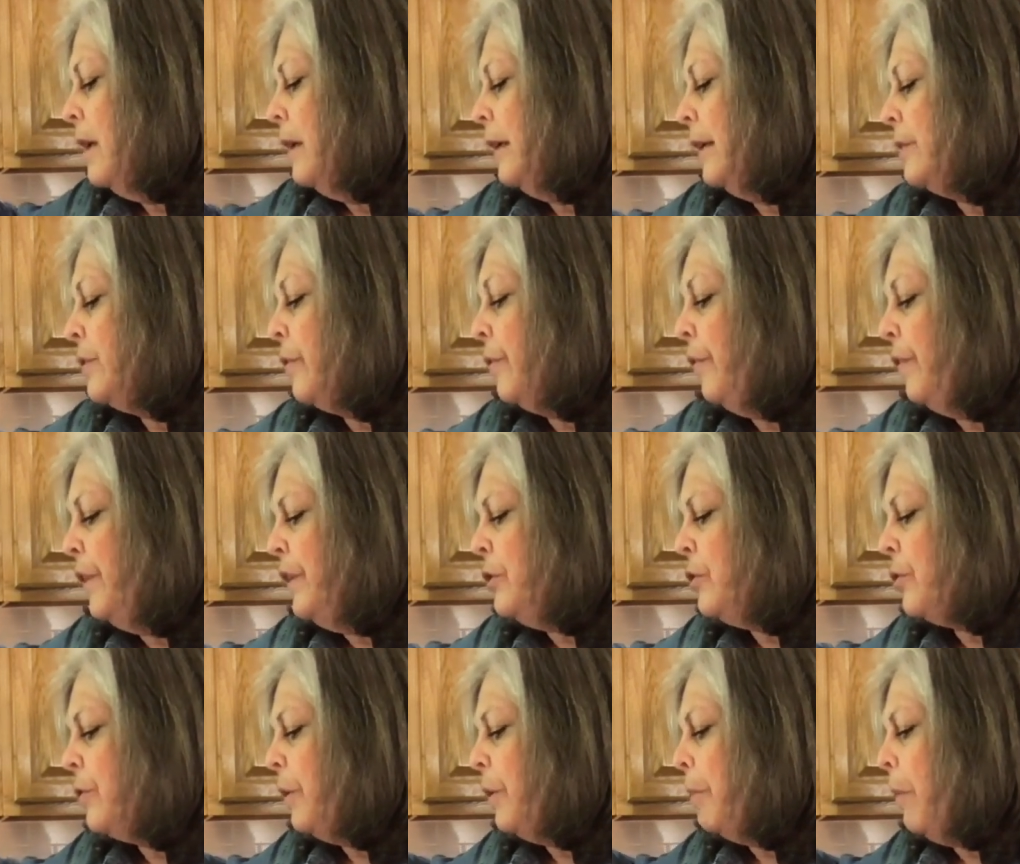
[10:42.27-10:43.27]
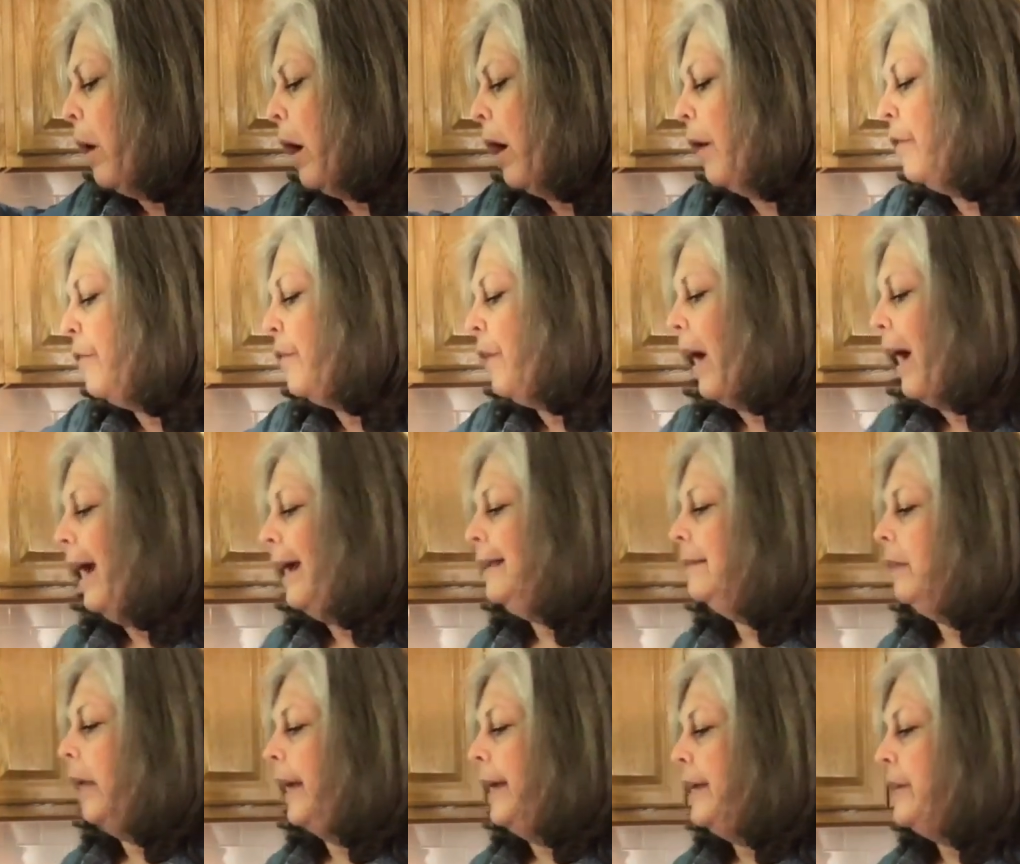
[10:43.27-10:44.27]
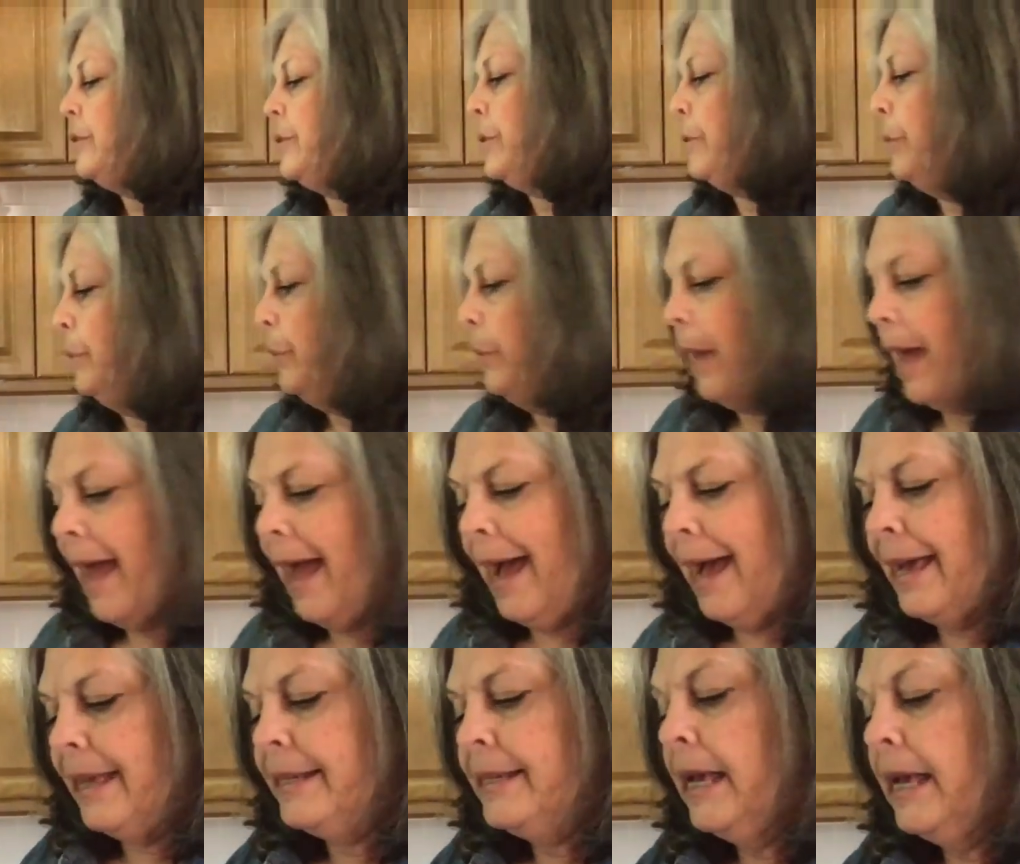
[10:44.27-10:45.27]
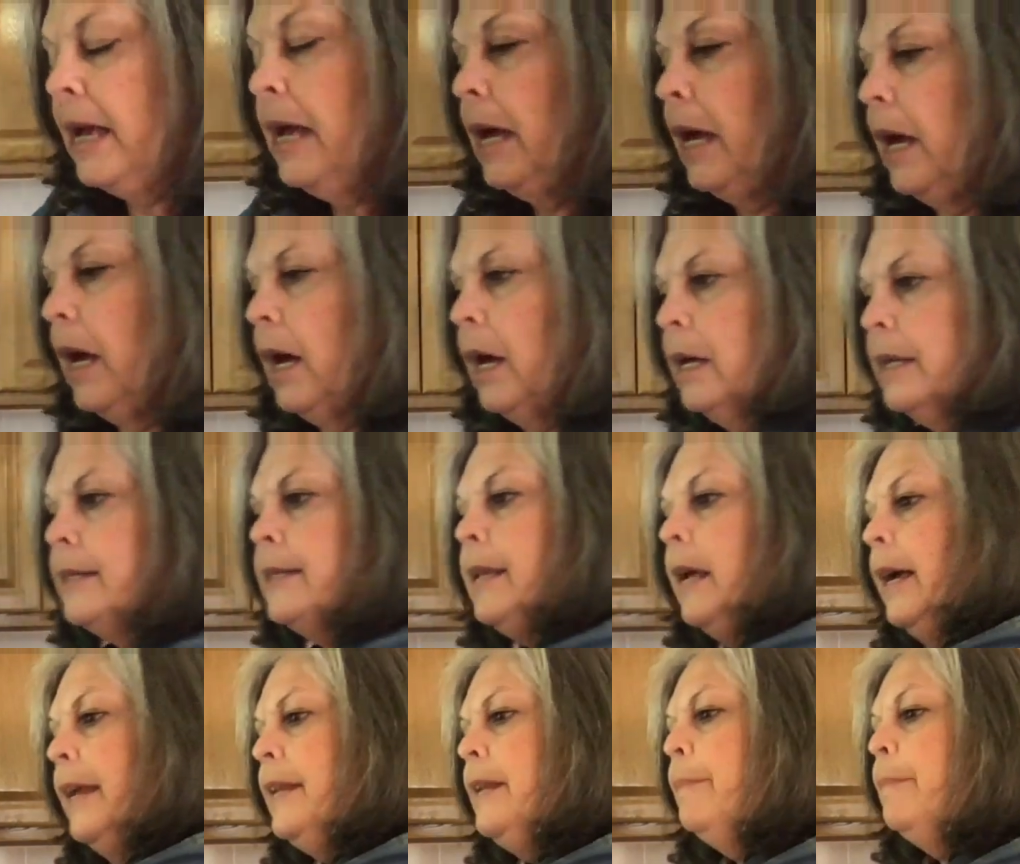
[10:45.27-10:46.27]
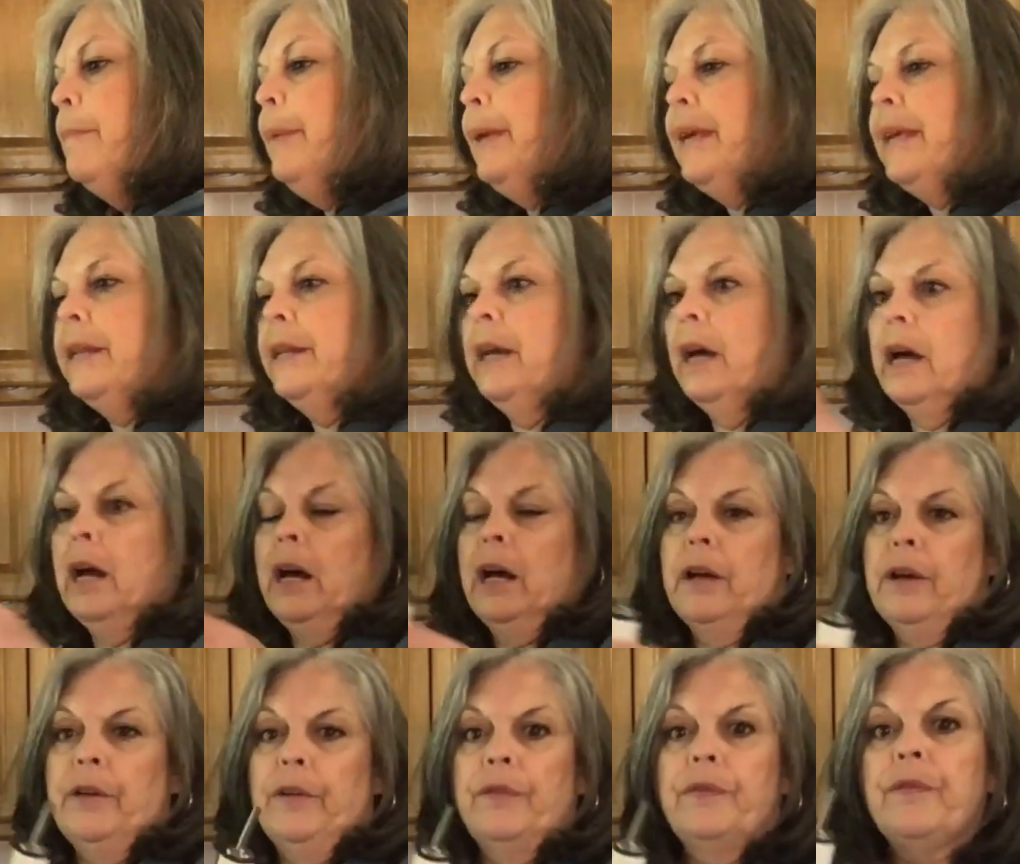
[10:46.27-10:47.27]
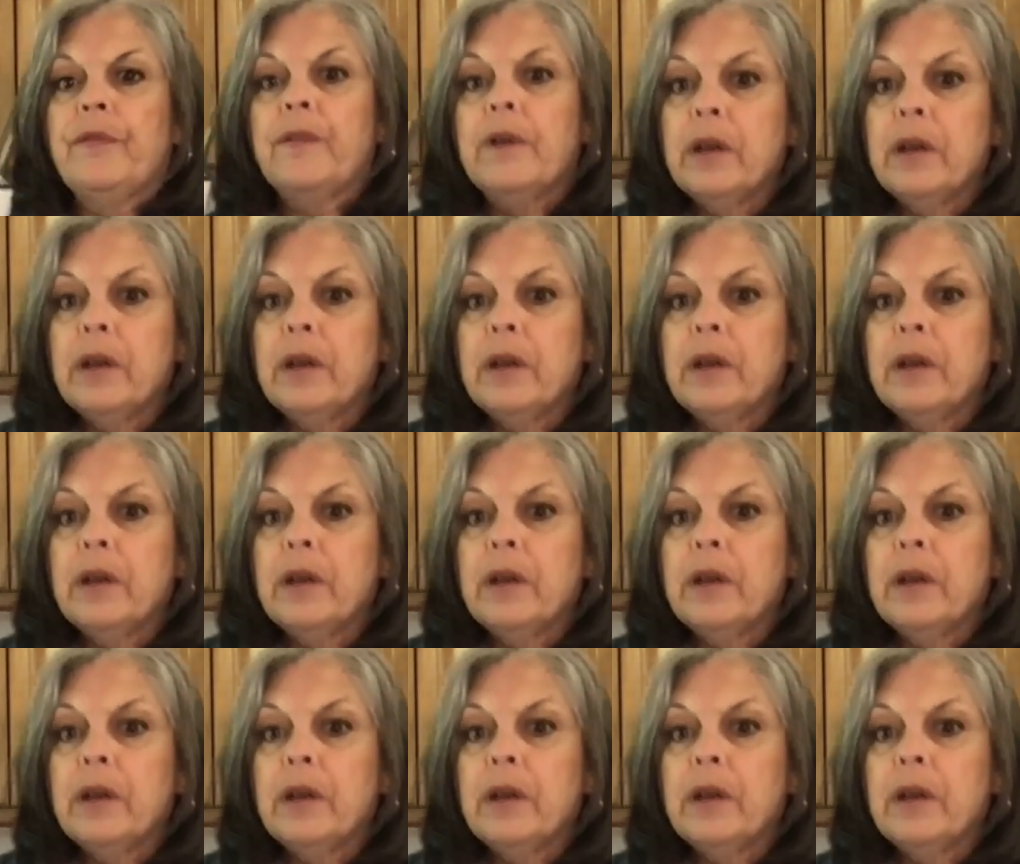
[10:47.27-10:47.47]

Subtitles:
And to finish them off, I like to add a tiny bit of